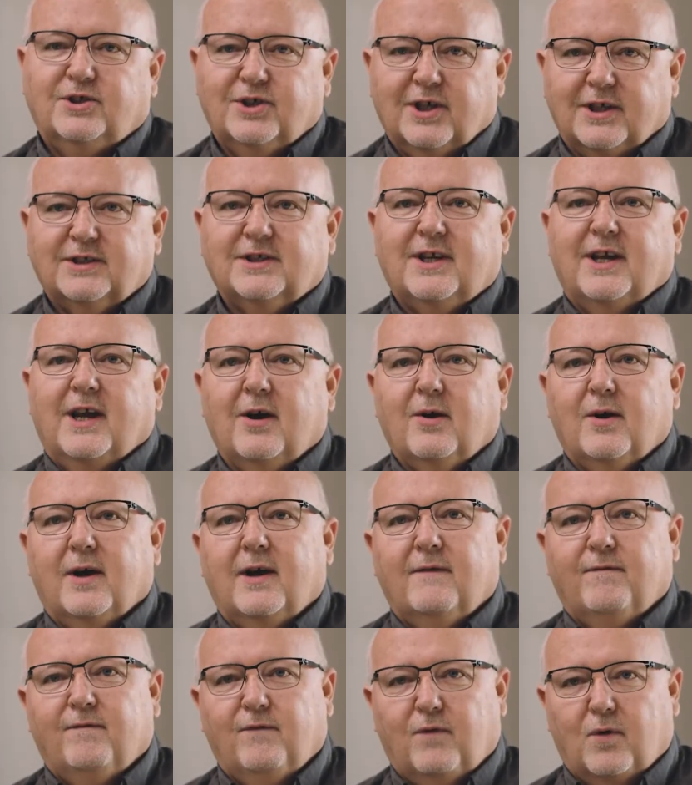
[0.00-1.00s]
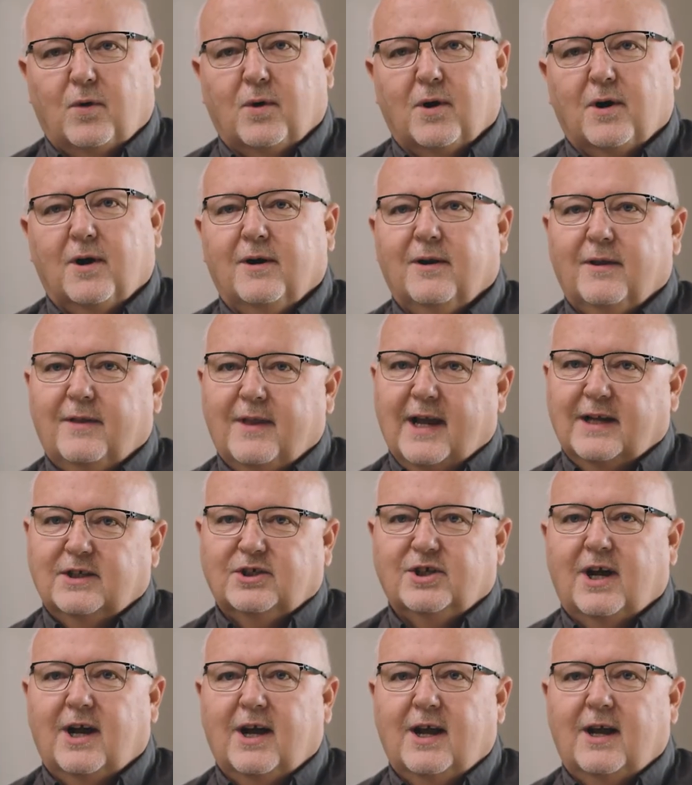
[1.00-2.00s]
just caring for that
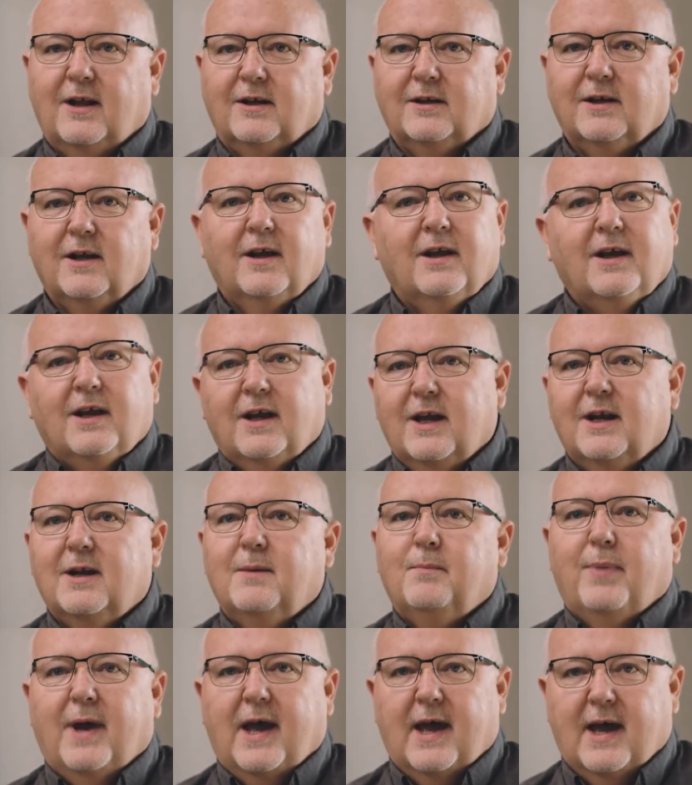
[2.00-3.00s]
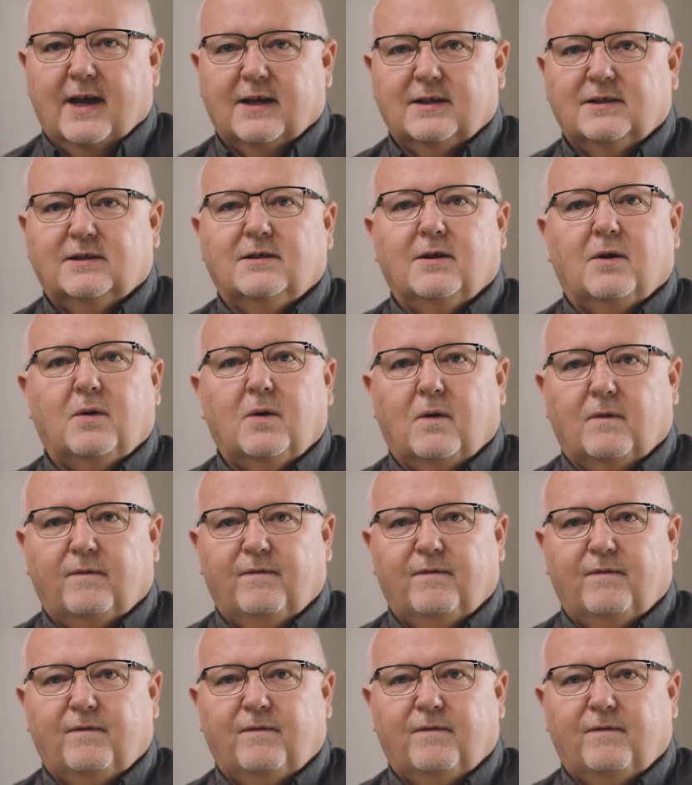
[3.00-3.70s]
child. It impacts the whole